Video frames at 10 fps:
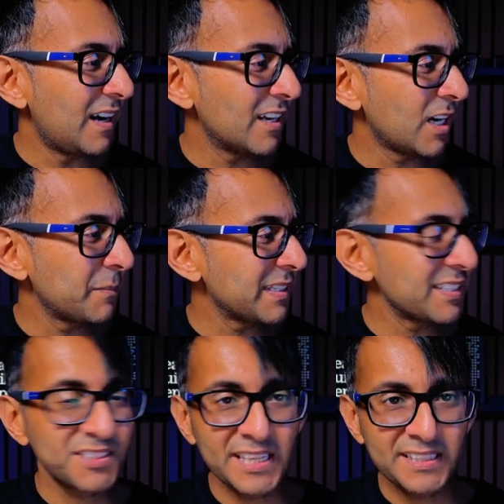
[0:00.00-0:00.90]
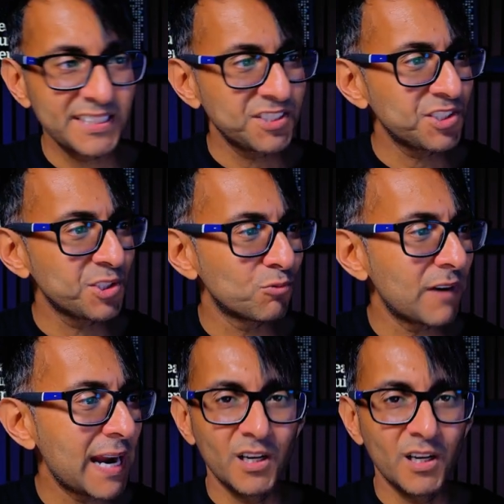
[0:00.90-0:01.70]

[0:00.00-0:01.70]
and I'm going to set this to wrap.